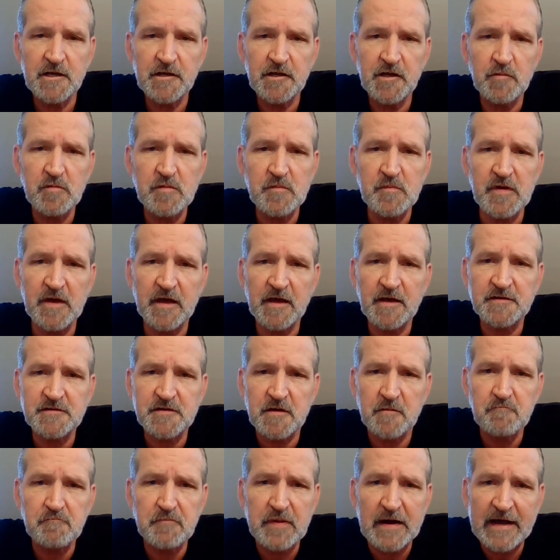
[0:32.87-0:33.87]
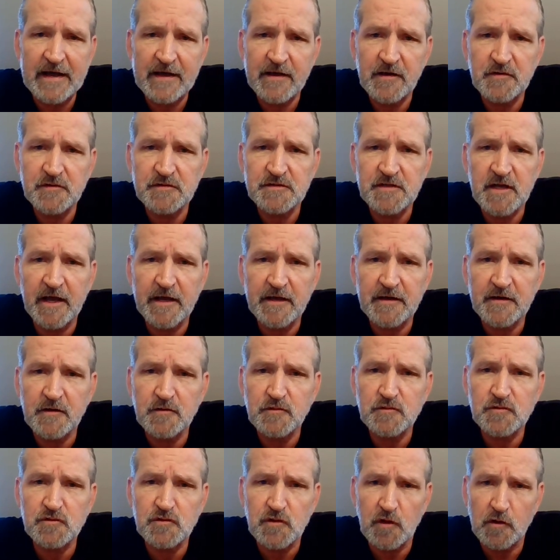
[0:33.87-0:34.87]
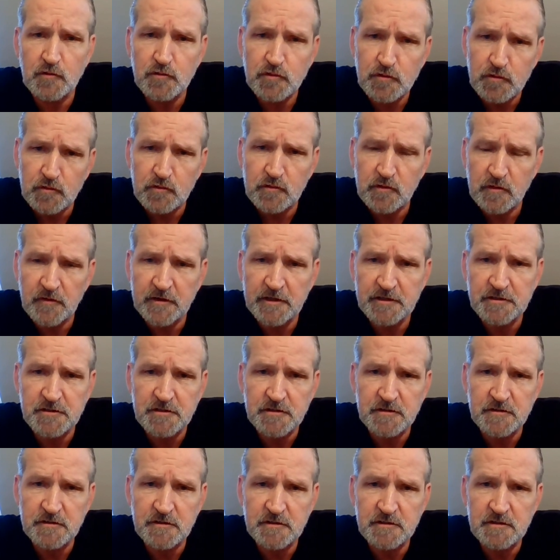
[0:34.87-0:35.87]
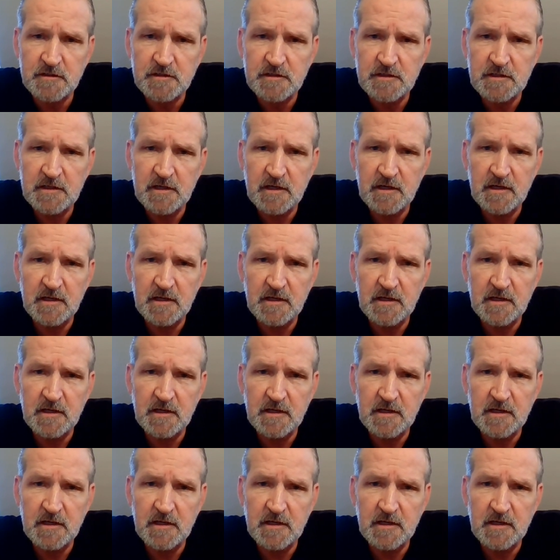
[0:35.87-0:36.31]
Human beings are biopsychosocial creatures,